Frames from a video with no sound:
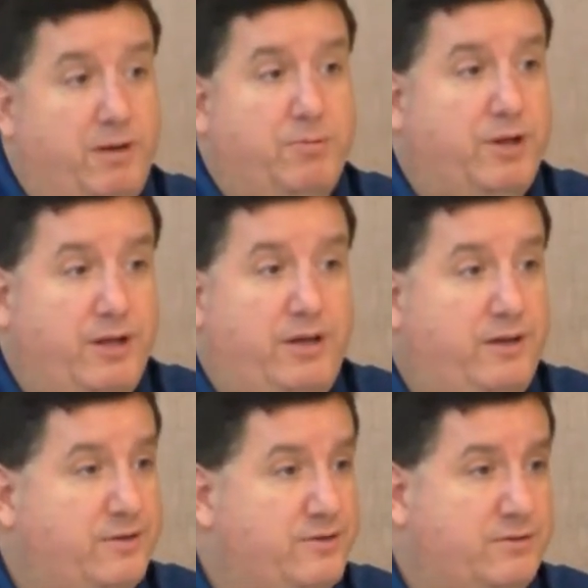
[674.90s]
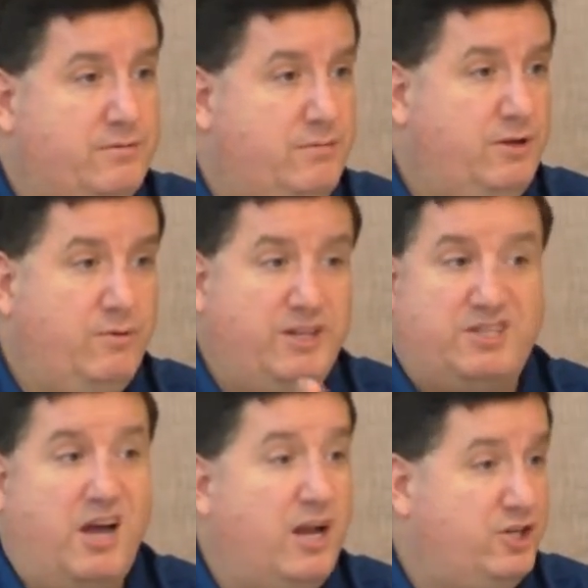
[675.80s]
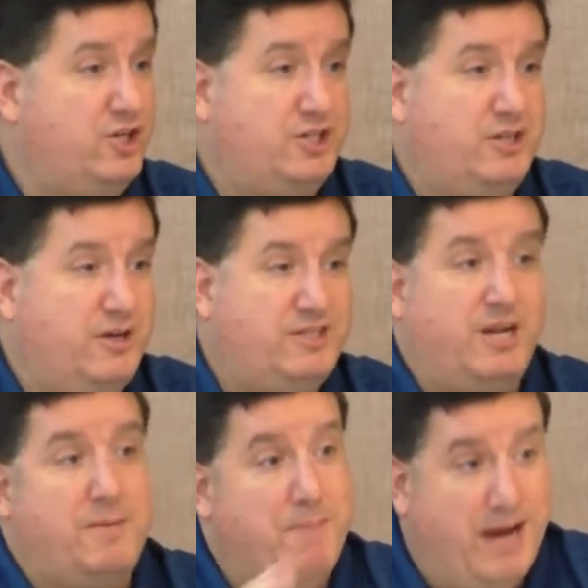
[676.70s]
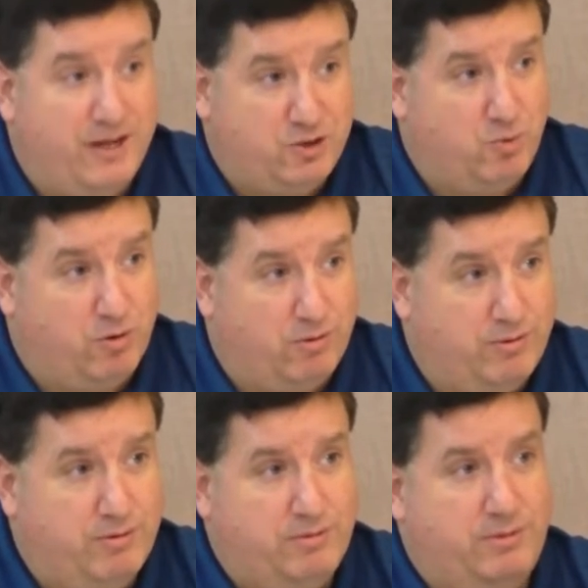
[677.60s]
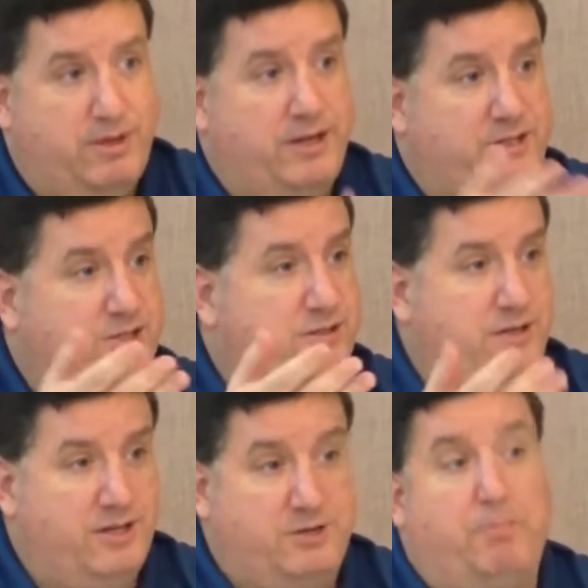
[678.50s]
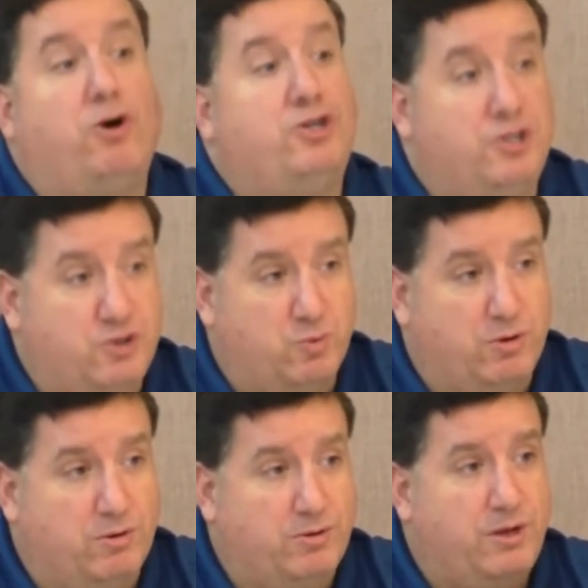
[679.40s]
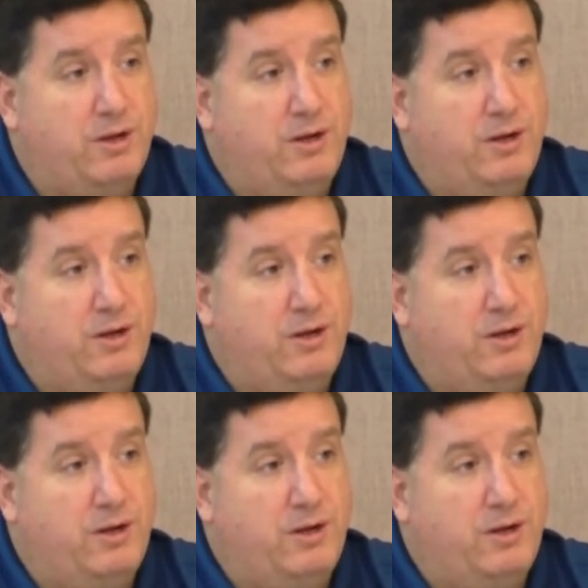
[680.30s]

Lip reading: people at ease, it's not just it's not a man's world. It's a person's world.